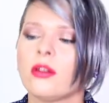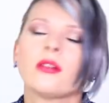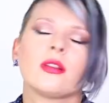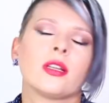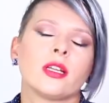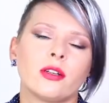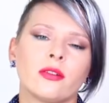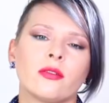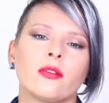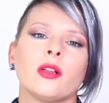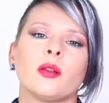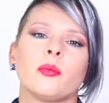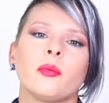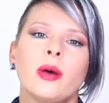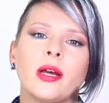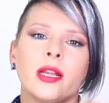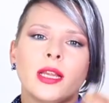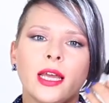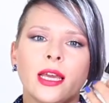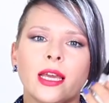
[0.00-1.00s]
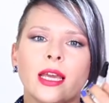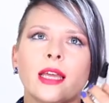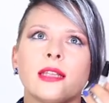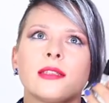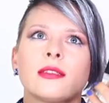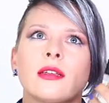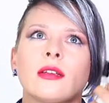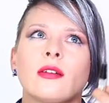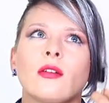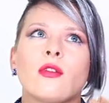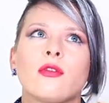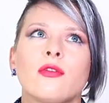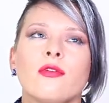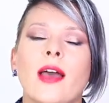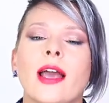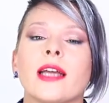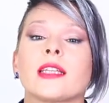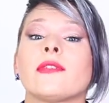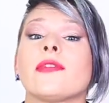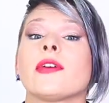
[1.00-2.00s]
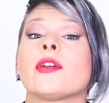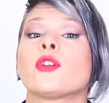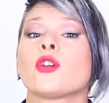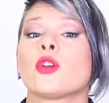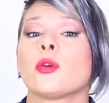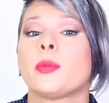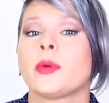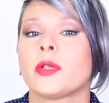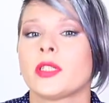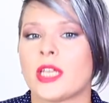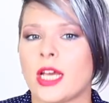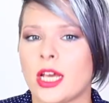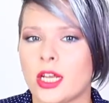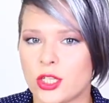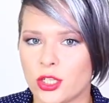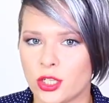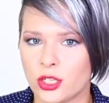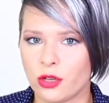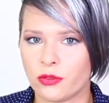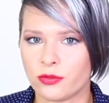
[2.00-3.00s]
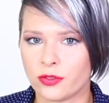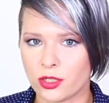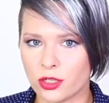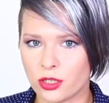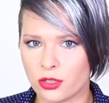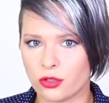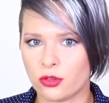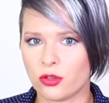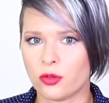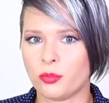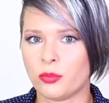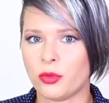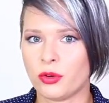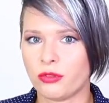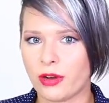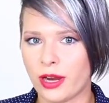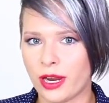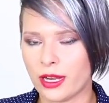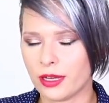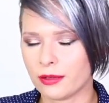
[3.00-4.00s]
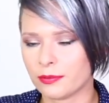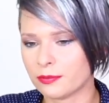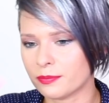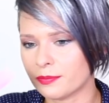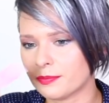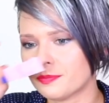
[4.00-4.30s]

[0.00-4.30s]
not literal, but like it's an olfactive interpretation of the dessert meringue.